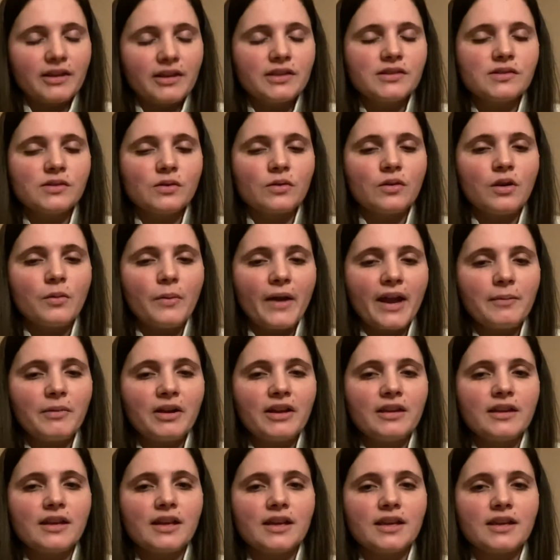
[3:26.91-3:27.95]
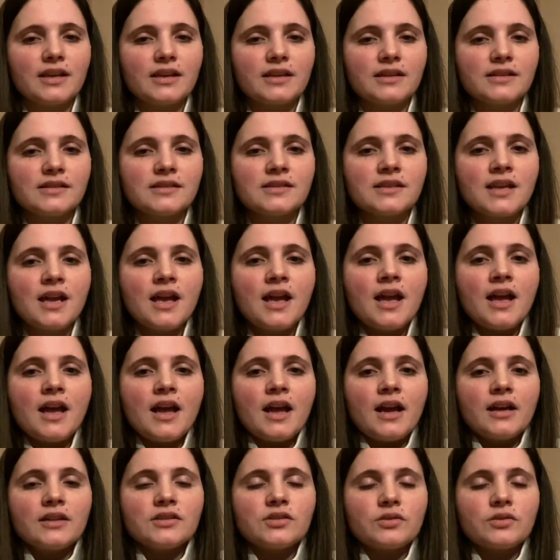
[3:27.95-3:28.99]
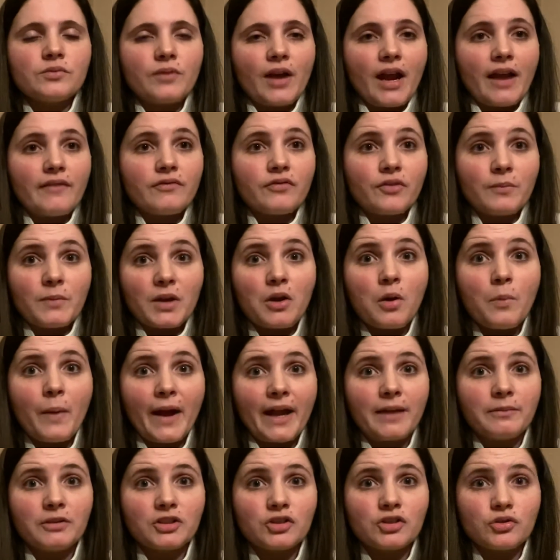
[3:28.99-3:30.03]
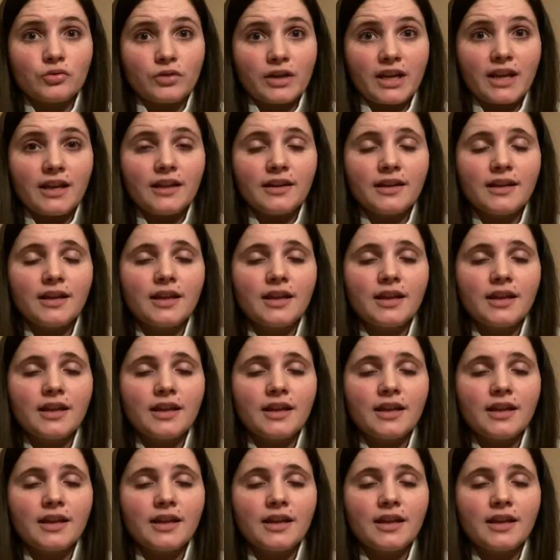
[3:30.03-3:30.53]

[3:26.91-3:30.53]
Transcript: So Copaiba is derived from the Copaiba tree.